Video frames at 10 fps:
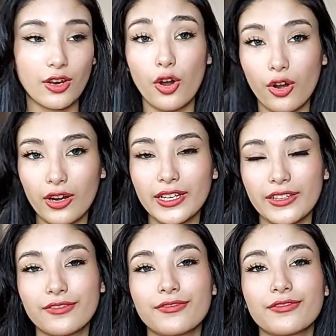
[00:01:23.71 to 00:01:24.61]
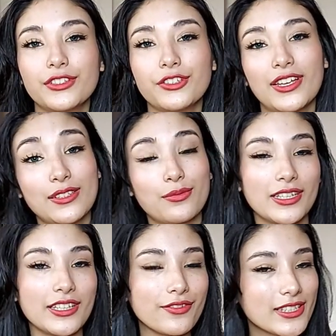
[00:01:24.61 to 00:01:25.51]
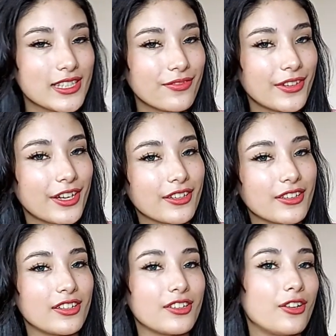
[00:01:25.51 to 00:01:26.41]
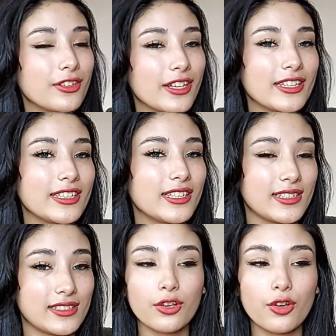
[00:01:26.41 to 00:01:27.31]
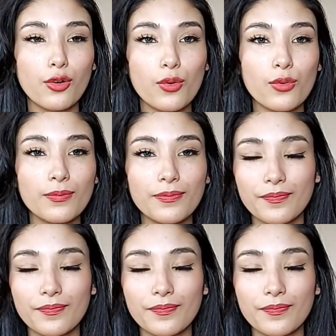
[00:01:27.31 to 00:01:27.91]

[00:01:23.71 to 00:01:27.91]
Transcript: or if you guys want to give yourself a haircut, all you're gonna need is a comb,